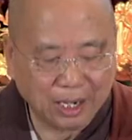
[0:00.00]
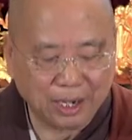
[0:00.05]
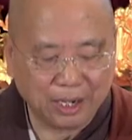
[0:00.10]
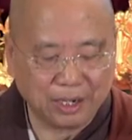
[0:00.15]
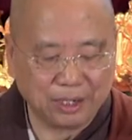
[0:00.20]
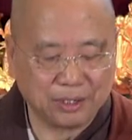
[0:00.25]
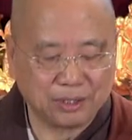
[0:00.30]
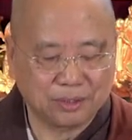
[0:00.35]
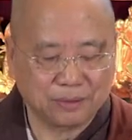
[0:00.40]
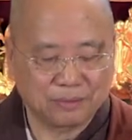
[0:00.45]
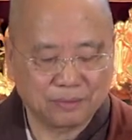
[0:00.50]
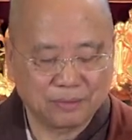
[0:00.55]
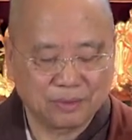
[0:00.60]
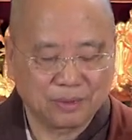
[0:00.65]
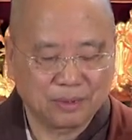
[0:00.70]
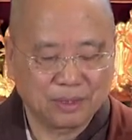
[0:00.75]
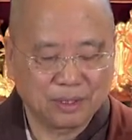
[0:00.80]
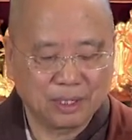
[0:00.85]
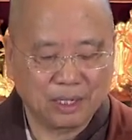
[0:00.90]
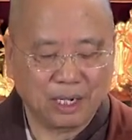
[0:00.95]
eyes
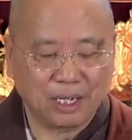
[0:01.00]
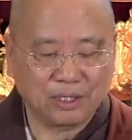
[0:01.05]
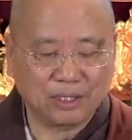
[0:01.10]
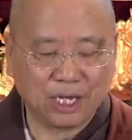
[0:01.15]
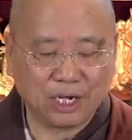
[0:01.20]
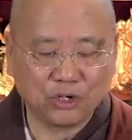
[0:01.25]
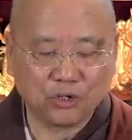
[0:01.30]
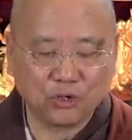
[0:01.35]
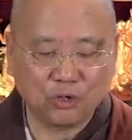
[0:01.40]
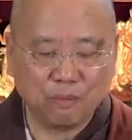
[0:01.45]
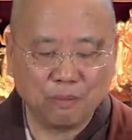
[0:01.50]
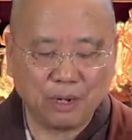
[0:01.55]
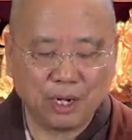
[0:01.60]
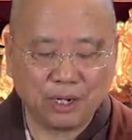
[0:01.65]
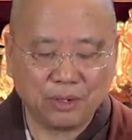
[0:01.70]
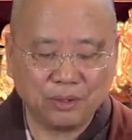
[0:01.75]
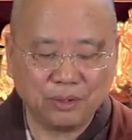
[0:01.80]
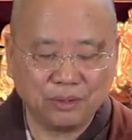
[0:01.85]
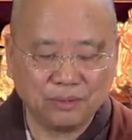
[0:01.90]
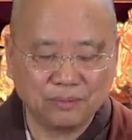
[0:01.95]
attached to
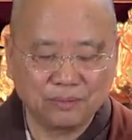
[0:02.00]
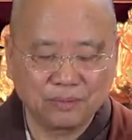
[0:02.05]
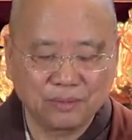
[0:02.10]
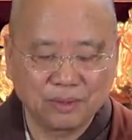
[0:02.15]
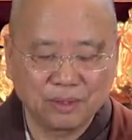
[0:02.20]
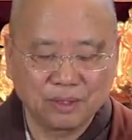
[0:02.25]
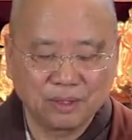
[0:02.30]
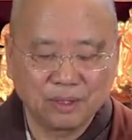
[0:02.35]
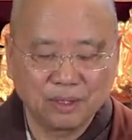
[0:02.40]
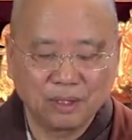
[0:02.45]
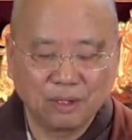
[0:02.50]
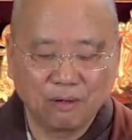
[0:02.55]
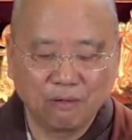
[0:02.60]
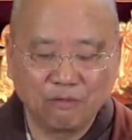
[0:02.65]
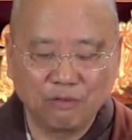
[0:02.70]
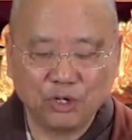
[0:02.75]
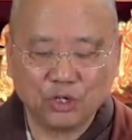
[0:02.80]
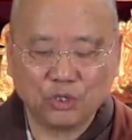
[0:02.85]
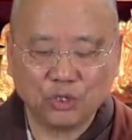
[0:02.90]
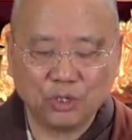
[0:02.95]
matter.
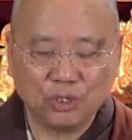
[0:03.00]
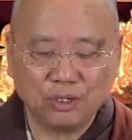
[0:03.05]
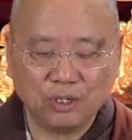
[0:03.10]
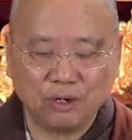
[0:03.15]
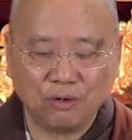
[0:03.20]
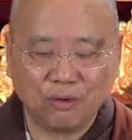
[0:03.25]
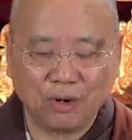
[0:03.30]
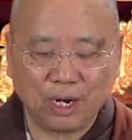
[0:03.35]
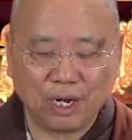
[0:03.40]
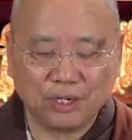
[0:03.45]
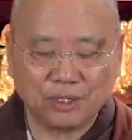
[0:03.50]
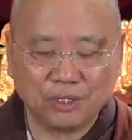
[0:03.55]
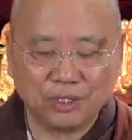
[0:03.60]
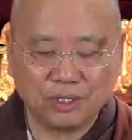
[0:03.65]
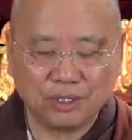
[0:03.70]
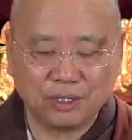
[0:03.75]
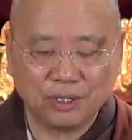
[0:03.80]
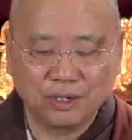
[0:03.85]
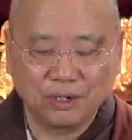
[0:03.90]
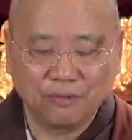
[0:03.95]
Vision
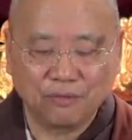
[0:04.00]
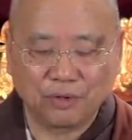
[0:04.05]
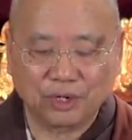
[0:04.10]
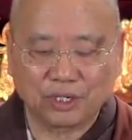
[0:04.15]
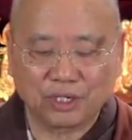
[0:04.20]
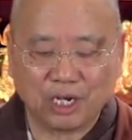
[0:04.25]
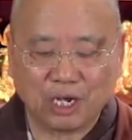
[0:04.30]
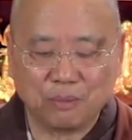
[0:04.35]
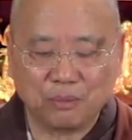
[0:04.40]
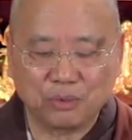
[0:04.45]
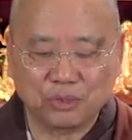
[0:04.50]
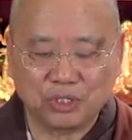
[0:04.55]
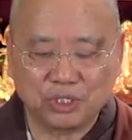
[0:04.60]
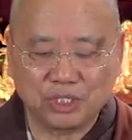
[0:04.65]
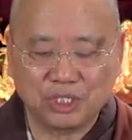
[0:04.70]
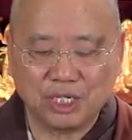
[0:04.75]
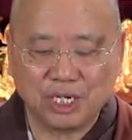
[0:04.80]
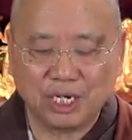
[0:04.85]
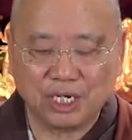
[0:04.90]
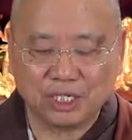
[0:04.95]
arises, for example,
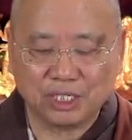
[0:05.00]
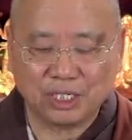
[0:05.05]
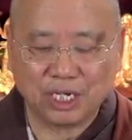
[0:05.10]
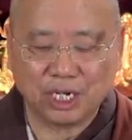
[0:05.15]
seeing a